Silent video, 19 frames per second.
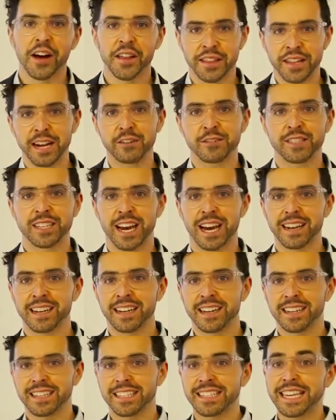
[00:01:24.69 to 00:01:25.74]
on the outside
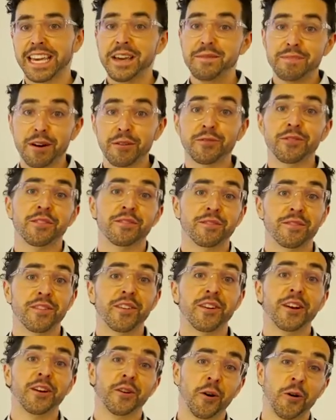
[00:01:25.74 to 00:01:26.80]
to keep out the
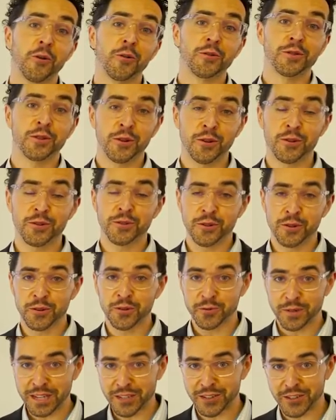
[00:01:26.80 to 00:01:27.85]
very cold, cold,
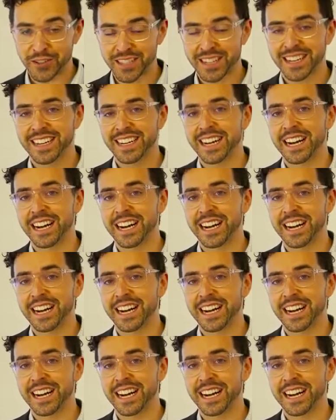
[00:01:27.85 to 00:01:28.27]
cold winters.